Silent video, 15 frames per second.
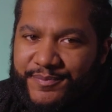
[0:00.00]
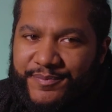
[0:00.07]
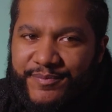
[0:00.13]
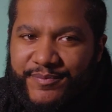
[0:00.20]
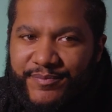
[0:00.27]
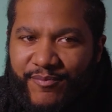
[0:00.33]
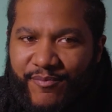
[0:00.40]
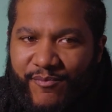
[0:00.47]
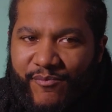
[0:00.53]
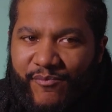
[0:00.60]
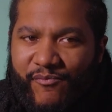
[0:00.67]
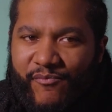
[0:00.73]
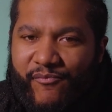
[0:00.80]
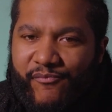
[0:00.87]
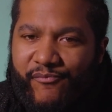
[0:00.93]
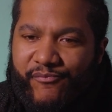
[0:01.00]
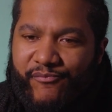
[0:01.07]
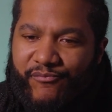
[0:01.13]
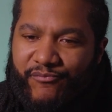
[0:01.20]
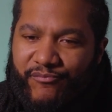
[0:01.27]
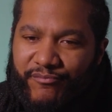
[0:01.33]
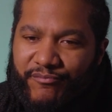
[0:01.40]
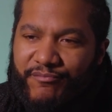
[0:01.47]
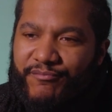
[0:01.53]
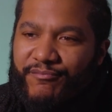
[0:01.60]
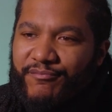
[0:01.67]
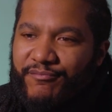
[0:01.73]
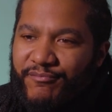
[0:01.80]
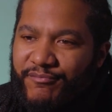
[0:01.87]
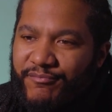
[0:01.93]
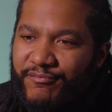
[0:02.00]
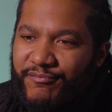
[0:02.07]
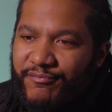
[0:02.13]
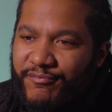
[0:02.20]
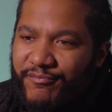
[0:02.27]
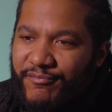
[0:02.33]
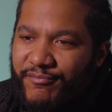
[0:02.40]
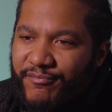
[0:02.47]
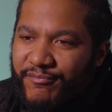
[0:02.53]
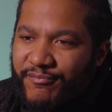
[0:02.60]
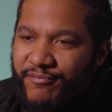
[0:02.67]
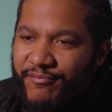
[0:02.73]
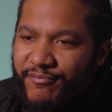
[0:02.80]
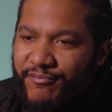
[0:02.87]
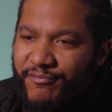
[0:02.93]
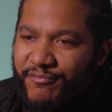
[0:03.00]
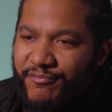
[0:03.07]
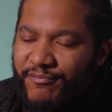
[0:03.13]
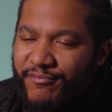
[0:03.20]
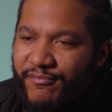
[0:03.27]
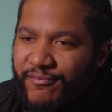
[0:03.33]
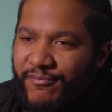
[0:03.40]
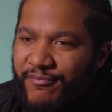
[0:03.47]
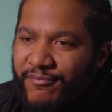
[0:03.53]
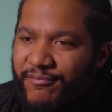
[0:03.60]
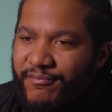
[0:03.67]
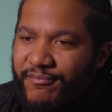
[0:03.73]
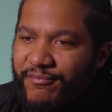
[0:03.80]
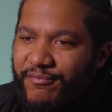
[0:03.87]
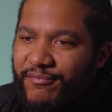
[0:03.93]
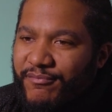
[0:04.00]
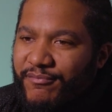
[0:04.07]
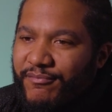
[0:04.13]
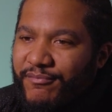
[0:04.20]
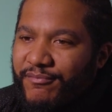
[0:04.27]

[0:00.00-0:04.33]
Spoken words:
[no speech]